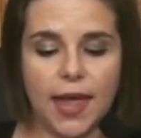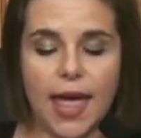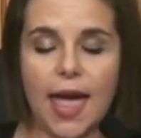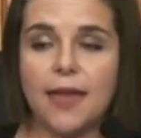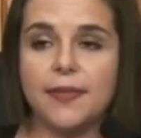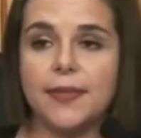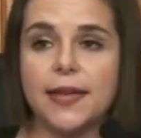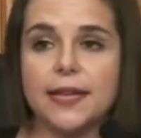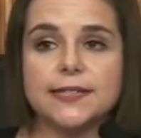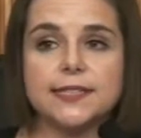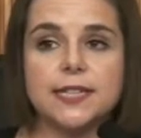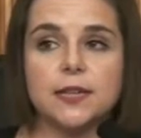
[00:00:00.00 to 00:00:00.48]

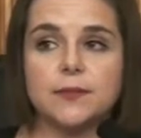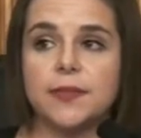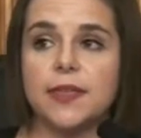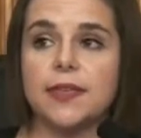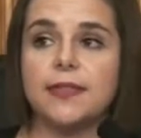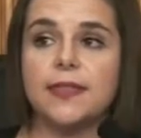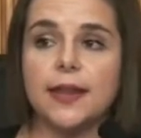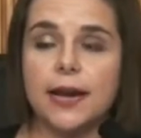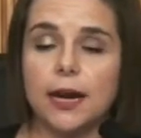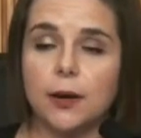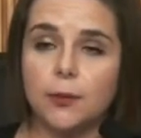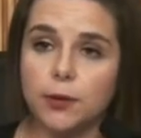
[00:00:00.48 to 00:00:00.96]
and that's
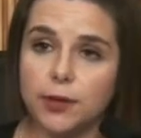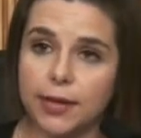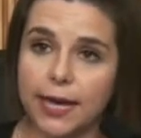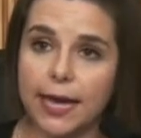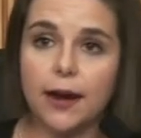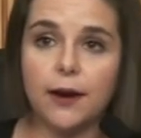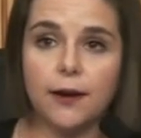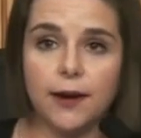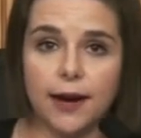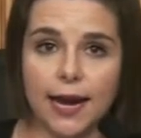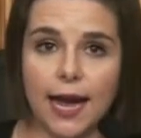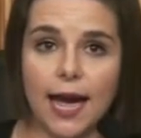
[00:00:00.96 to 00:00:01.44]
something that I will
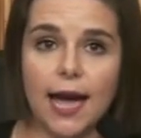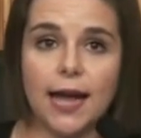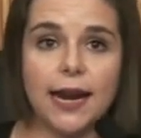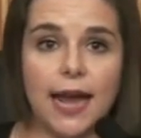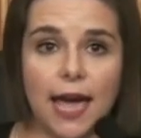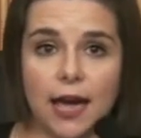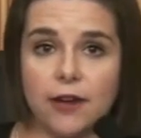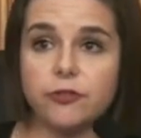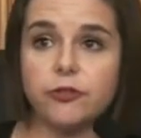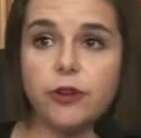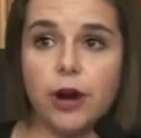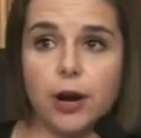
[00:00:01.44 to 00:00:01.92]
carry on
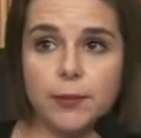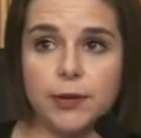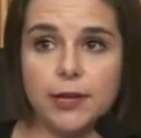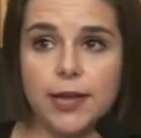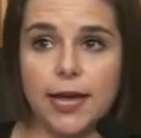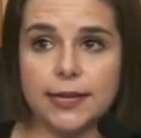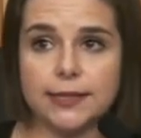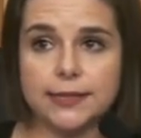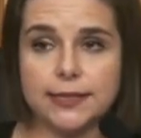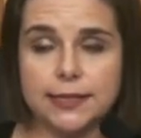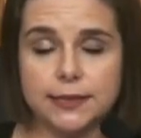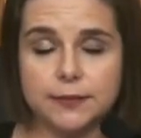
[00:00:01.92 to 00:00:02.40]
after I'm
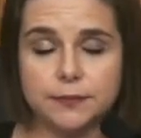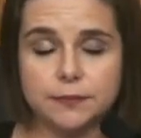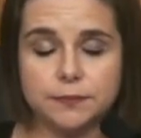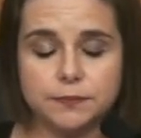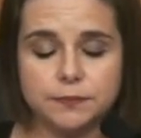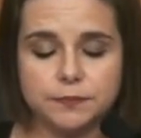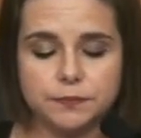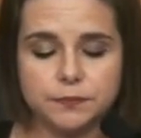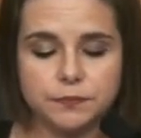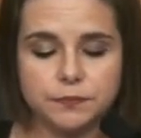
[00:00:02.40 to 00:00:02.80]
elected.